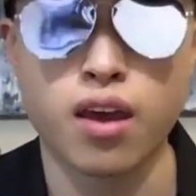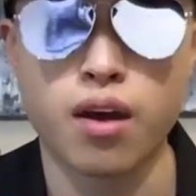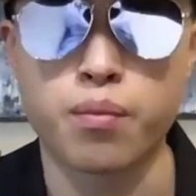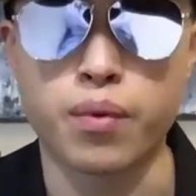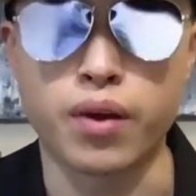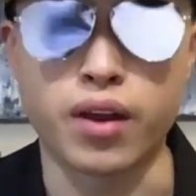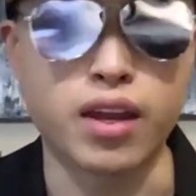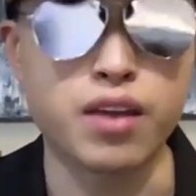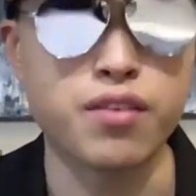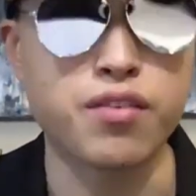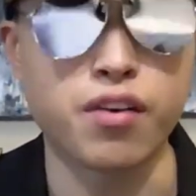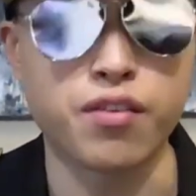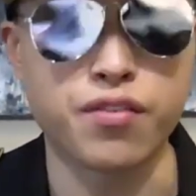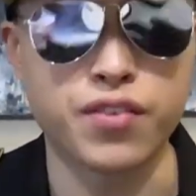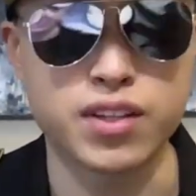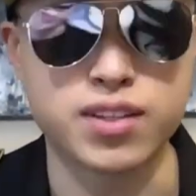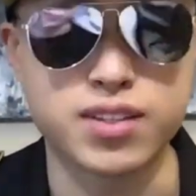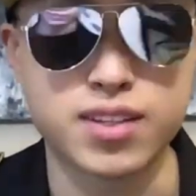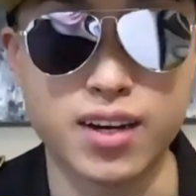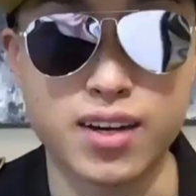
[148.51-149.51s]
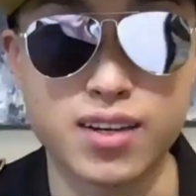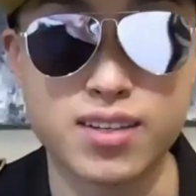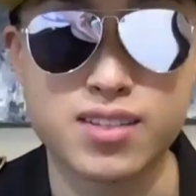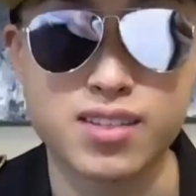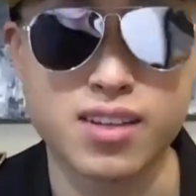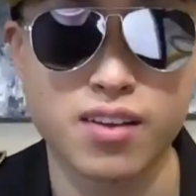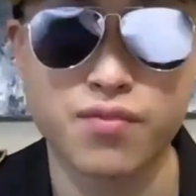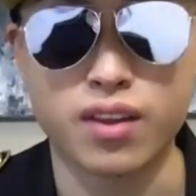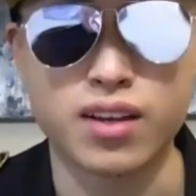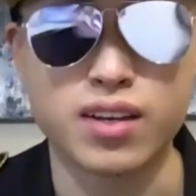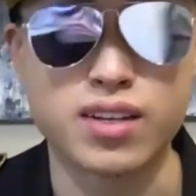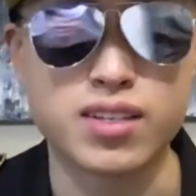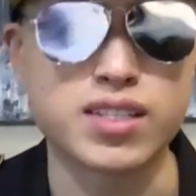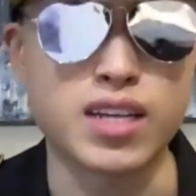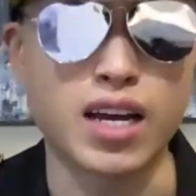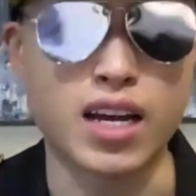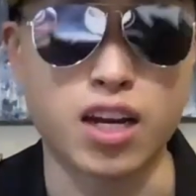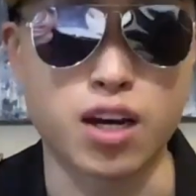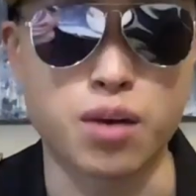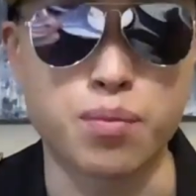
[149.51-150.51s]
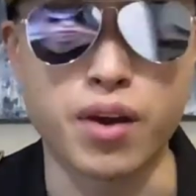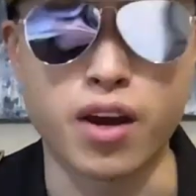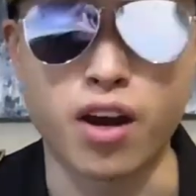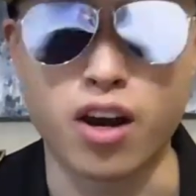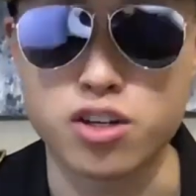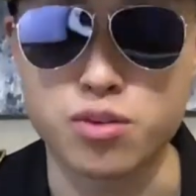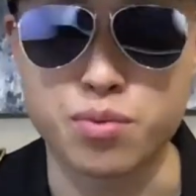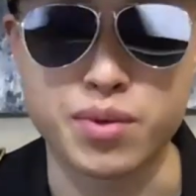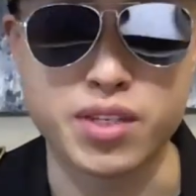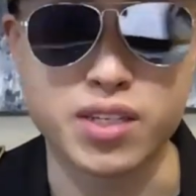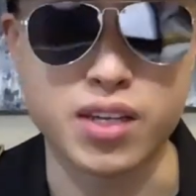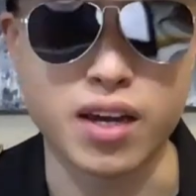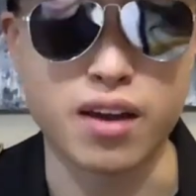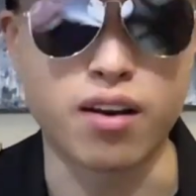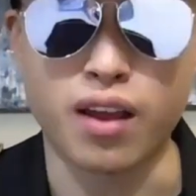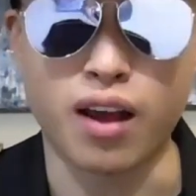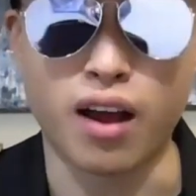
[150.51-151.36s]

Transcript: but even if he does, he's not going to be 100%.